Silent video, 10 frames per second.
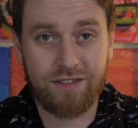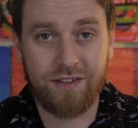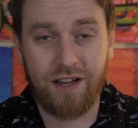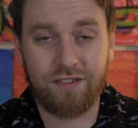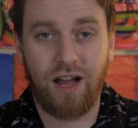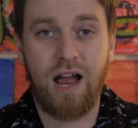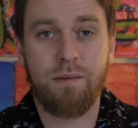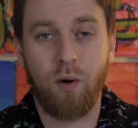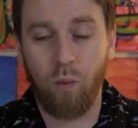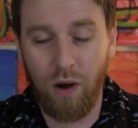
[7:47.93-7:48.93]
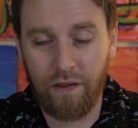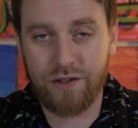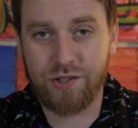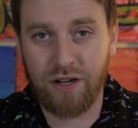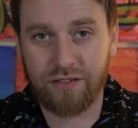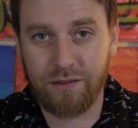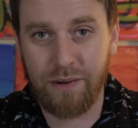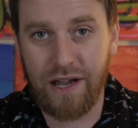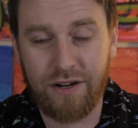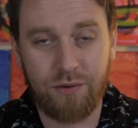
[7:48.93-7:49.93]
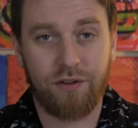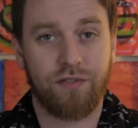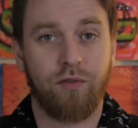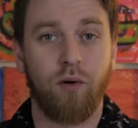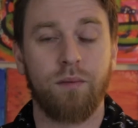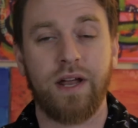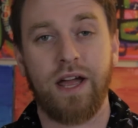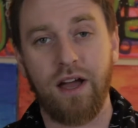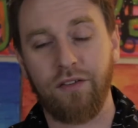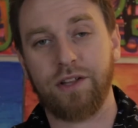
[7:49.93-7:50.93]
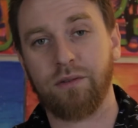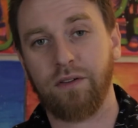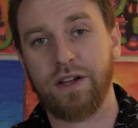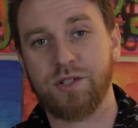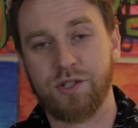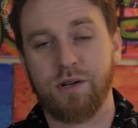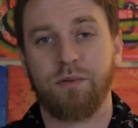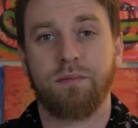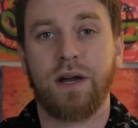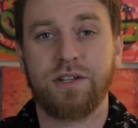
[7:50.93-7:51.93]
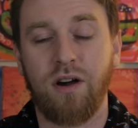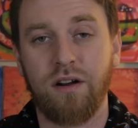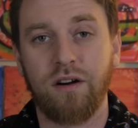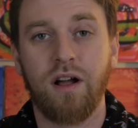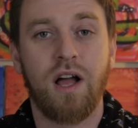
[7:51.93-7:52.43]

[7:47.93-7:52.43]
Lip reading: says I am a well-adjusted man who has formed a healthy relationship with my daughter